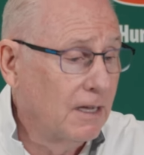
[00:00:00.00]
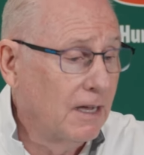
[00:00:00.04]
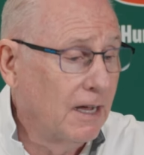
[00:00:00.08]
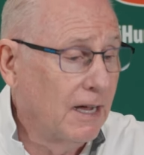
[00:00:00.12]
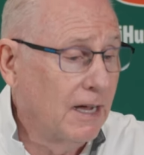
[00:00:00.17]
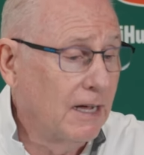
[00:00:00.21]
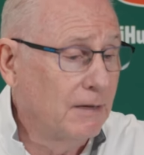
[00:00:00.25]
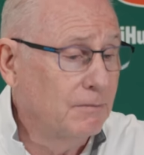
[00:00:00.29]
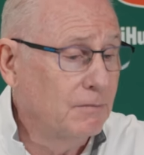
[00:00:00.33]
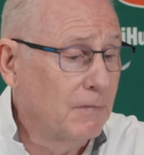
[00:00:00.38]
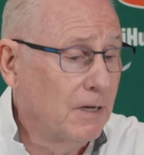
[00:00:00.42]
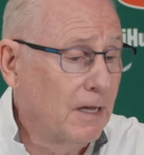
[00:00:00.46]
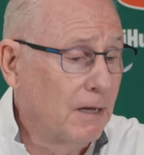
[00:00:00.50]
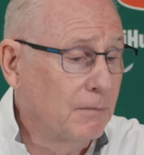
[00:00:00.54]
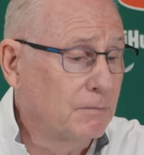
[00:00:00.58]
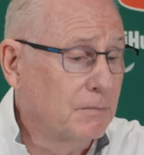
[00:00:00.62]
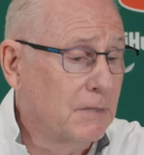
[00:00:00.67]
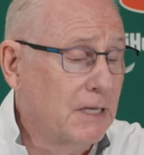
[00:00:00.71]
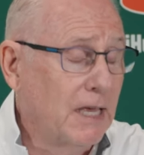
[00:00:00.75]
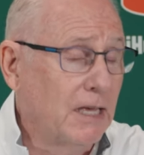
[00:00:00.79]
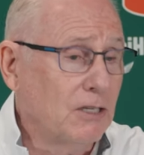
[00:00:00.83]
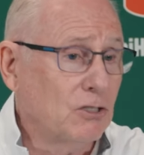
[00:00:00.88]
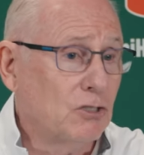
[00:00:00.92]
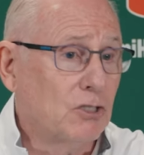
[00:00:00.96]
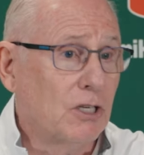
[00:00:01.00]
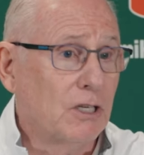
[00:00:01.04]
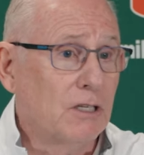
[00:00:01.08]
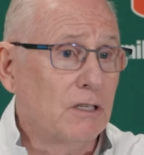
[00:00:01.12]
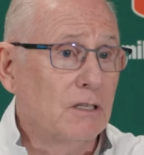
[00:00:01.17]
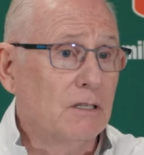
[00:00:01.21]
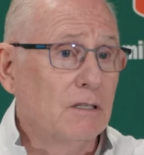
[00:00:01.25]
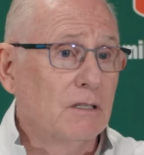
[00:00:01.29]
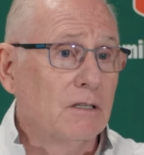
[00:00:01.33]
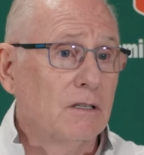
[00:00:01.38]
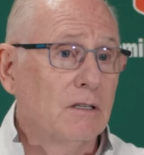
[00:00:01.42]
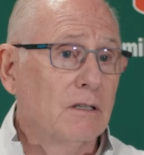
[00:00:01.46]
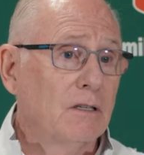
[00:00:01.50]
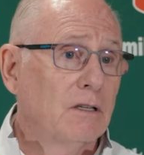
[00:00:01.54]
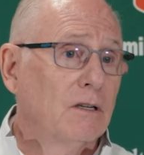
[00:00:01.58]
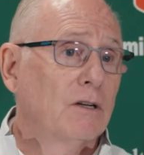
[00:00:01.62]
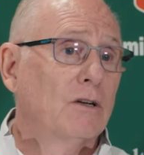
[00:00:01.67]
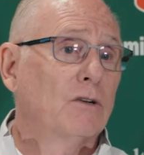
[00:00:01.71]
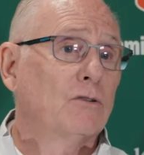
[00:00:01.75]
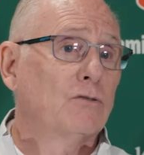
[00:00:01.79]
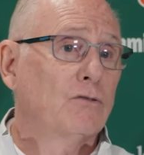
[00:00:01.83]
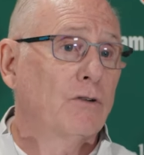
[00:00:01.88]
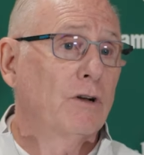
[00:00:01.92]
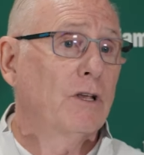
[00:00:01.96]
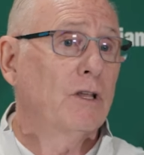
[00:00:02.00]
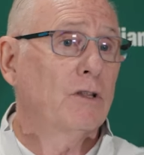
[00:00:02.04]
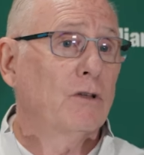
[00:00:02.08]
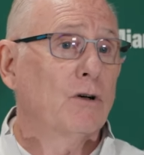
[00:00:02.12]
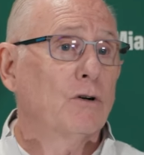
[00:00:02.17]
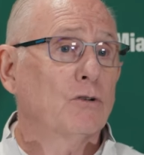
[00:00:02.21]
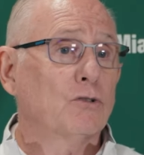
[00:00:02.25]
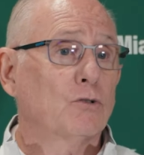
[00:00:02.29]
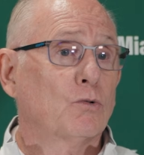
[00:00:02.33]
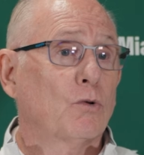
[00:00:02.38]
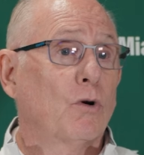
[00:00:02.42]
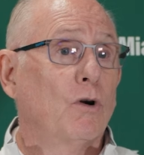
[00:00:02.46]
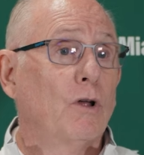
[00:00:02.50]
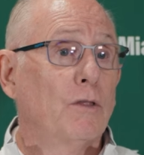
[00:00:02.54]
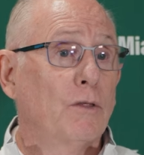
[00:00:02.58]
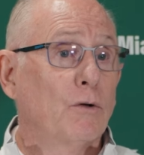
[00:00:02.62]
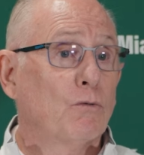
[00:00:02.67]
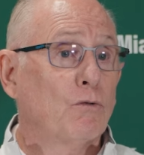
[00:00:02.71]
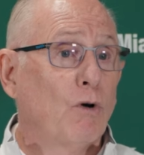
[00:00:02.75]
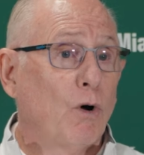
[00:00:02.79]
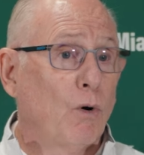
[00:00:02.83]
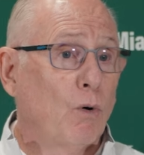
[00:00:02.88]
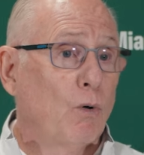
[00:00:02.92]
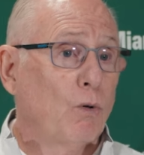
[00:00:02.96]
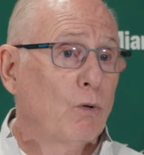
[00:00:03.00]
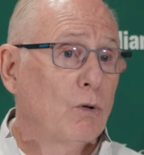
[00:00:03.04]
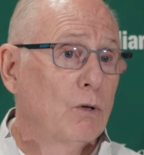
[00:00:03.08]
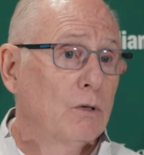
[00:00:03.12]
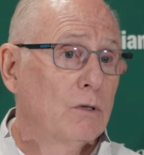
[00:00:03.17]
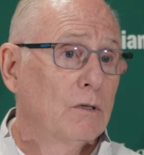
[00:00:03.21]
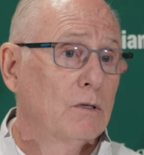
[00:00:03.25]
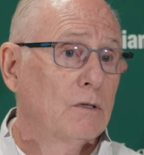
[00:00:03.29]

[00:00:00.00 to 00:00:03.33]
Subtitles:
I'm guessing 3 of those were on the roll.